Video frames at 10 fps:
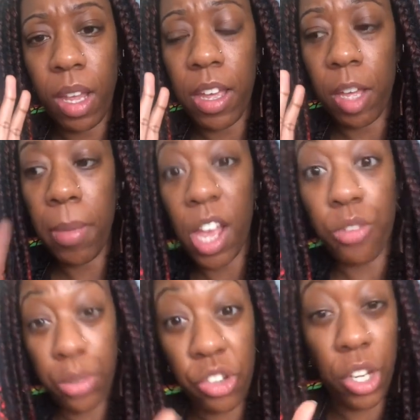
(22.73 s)

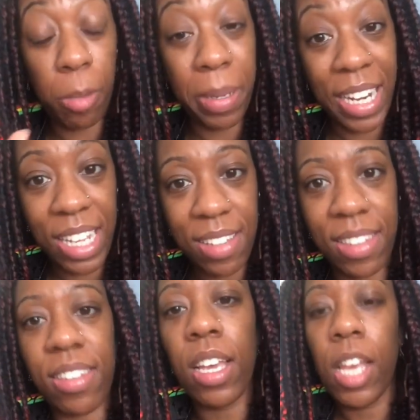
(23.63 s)
Hertfordshire
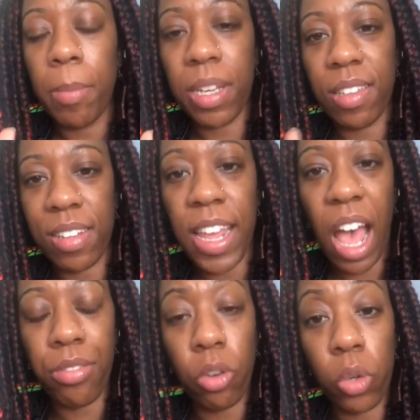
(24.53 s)
Police, because they
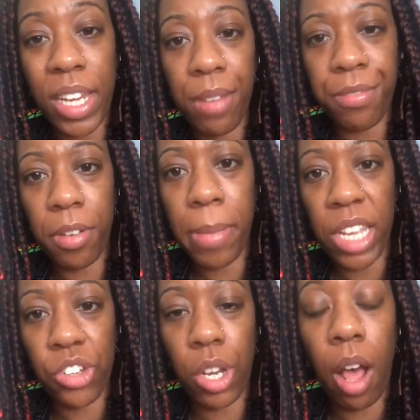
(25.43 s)
have all the
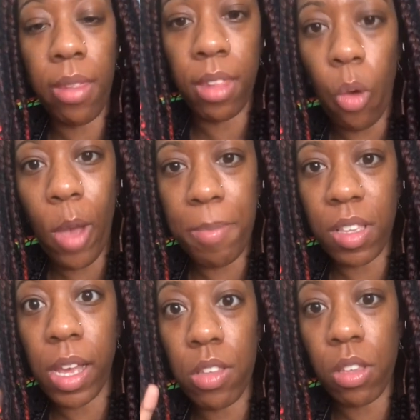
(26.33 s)
information on their website.